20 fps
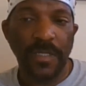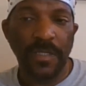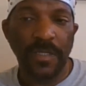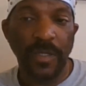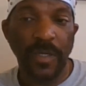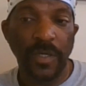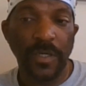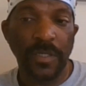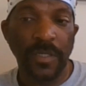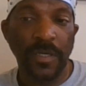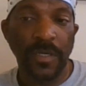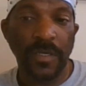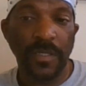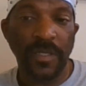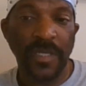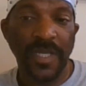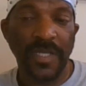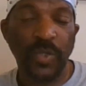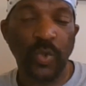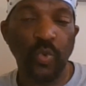
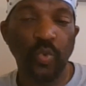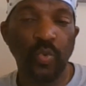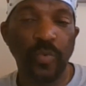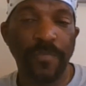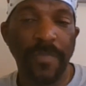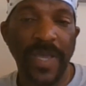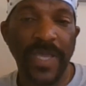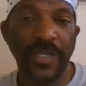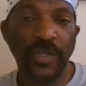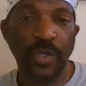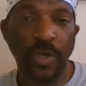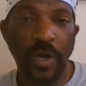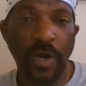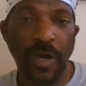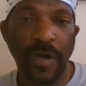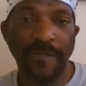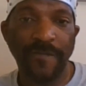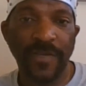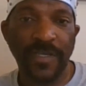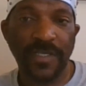there are two major
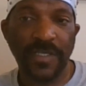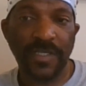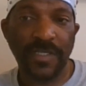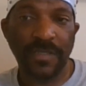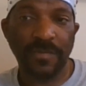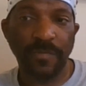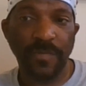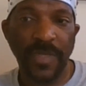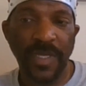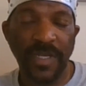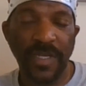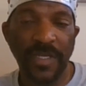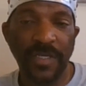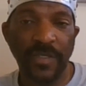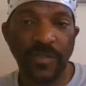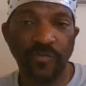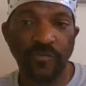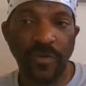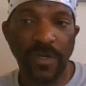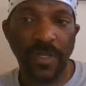harvests in
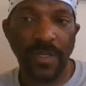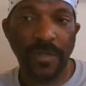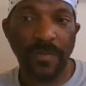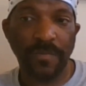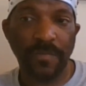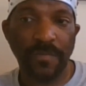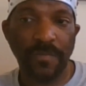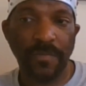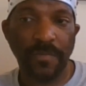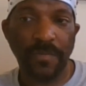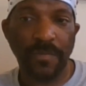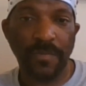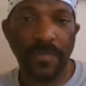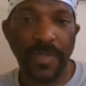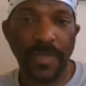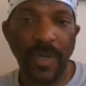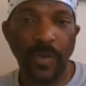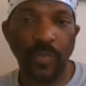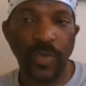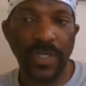Israel
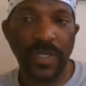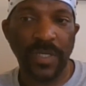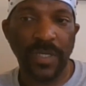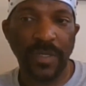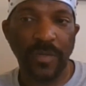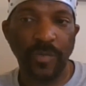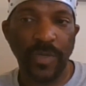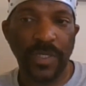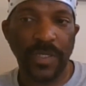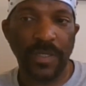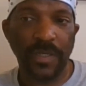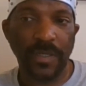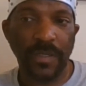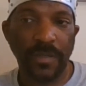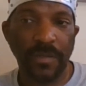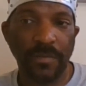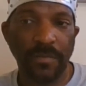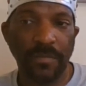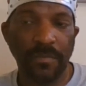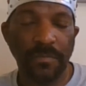that we deal with.
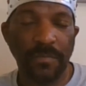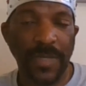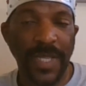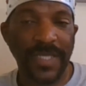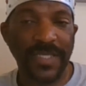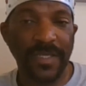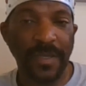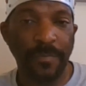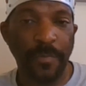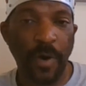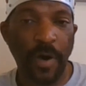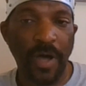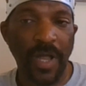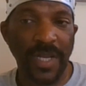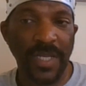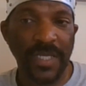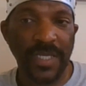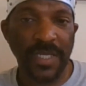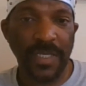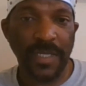That's the
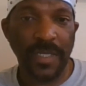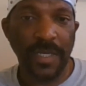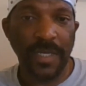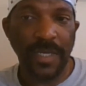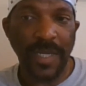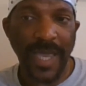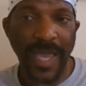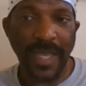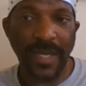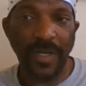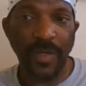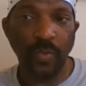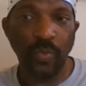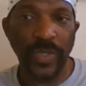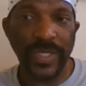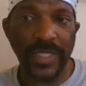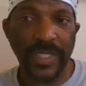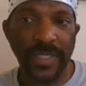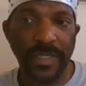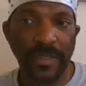barley and the
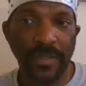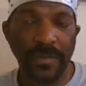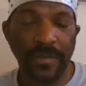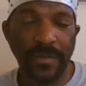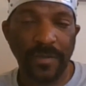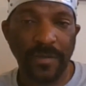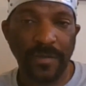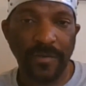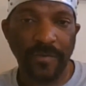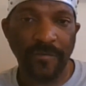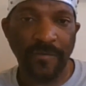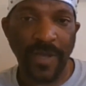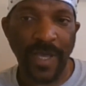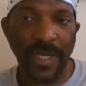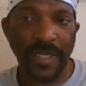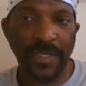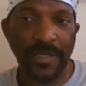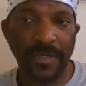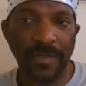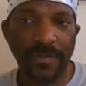wheat,
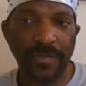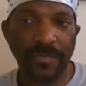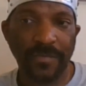right?